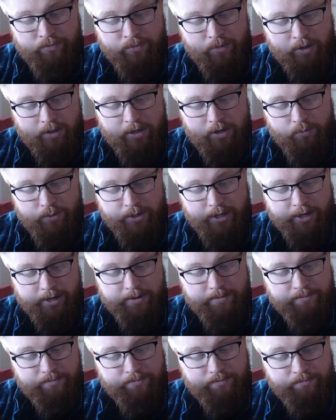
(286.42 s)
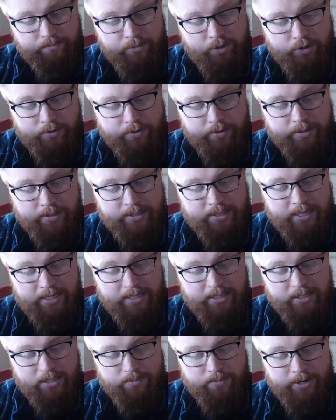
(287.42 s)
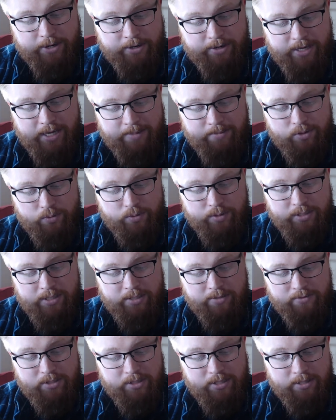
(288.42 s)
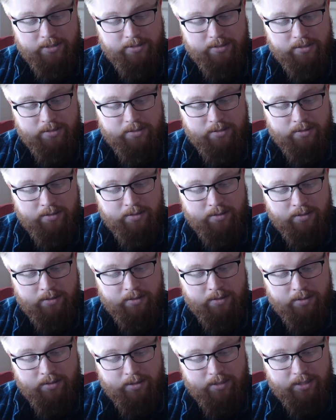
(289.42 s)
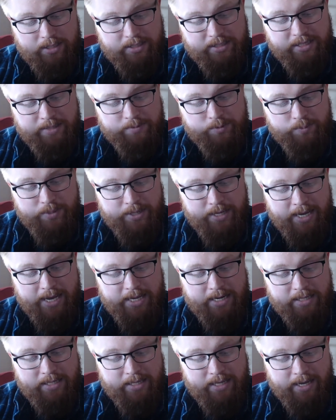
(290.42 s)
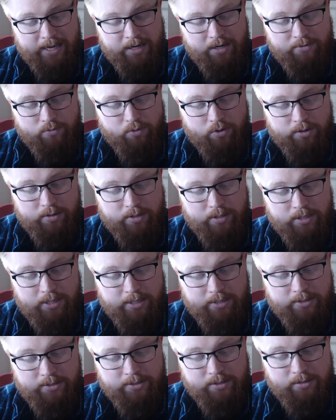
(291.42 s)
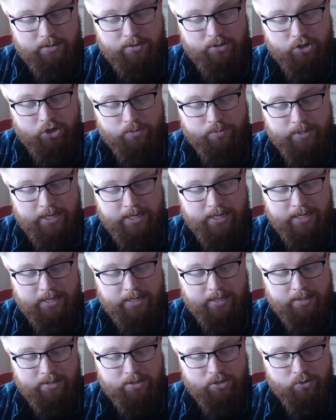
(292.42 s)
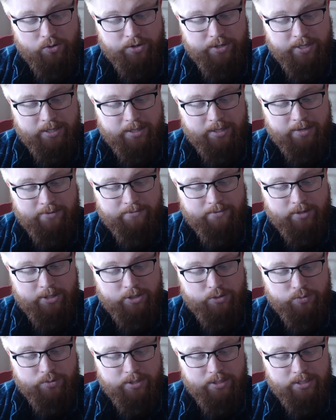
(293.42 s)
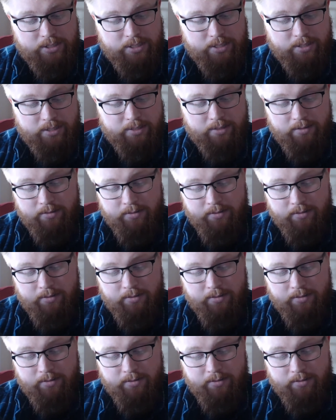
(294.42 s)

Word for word: "Here we are," Uriel said as the pair came to a set of stairs. The steps began at the end of one of the tunnels, terminating in a door that lay flush with the ceiling.